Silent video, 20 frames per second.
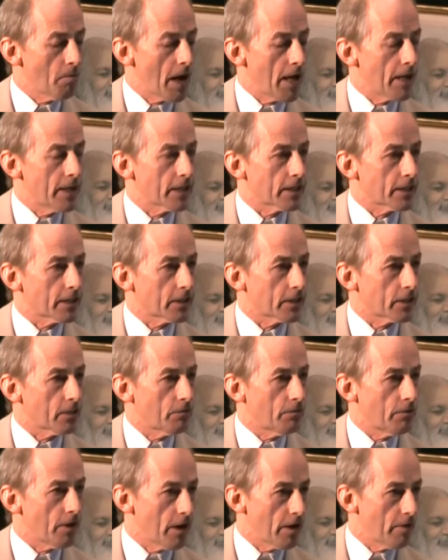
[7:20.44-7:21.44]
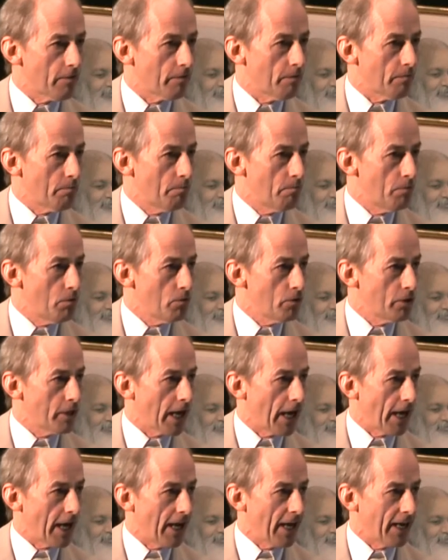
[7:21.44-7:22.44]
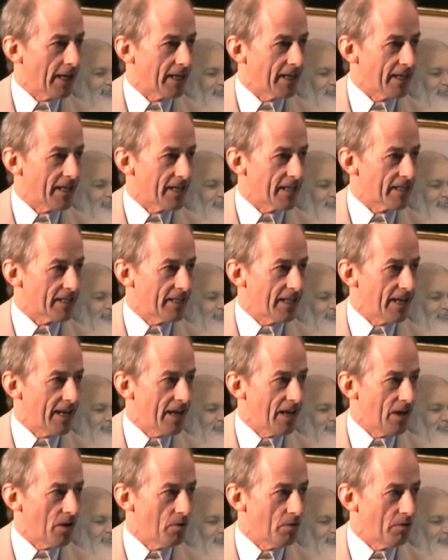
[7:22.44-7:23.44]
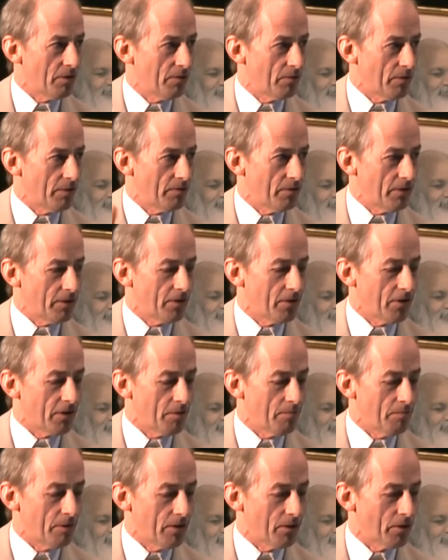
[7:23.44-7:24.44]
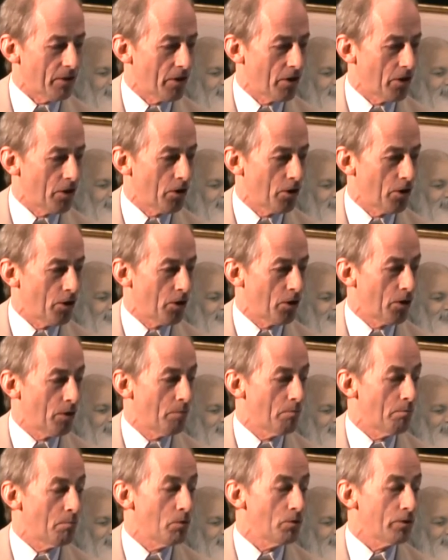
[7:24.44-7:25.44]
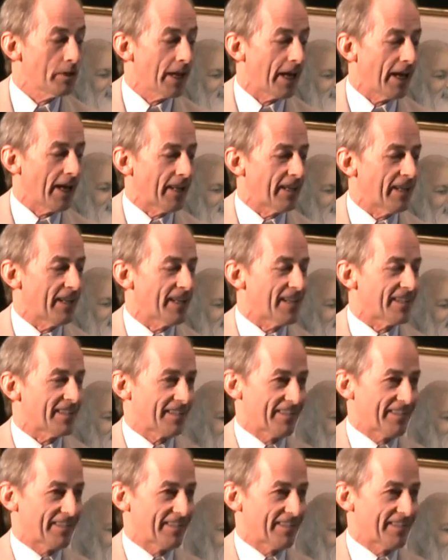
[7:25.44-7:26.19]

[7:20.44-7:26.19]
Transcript: balances the 5 Bhuta Agnis. Now, we have to talk about Bhuta Agni.